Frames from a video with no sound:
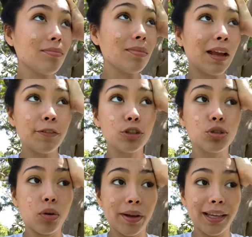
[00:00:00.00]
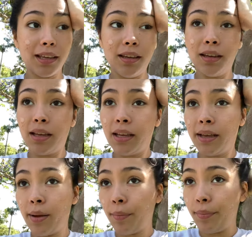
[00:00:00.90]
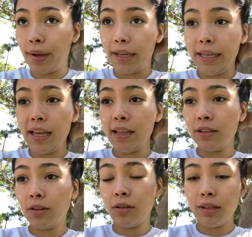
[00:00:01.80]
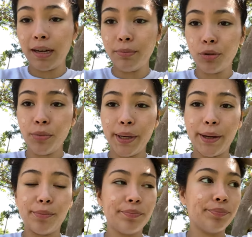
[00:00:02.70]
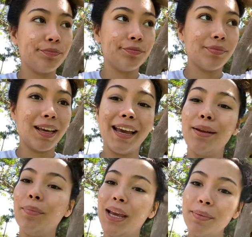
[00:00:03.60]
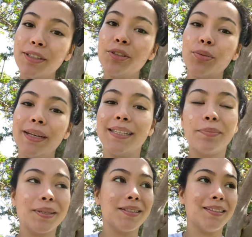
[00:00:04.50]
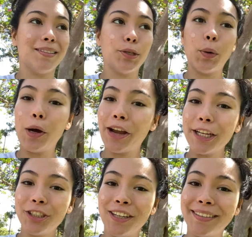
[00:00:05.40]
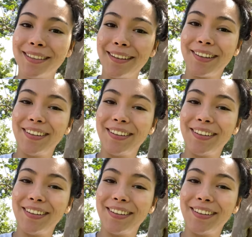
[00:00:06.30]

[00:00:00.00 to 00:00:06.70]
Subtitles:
I feel so icky. But yeah, that's all that I'm doing right now. And baby is doing his business, so I'll catch you guys later.